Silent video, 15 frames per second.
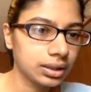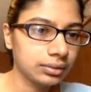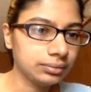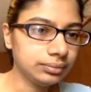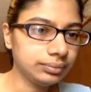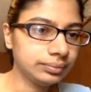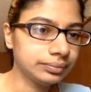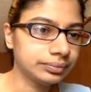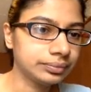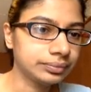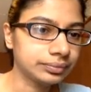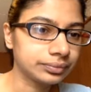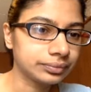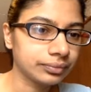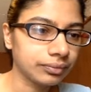
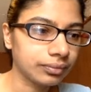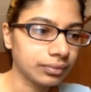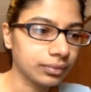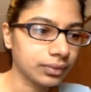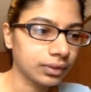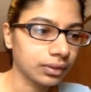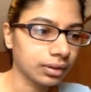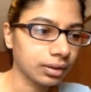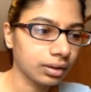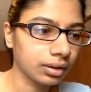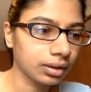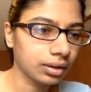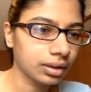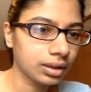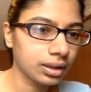And
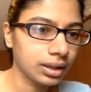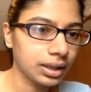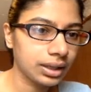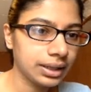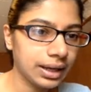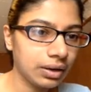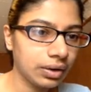now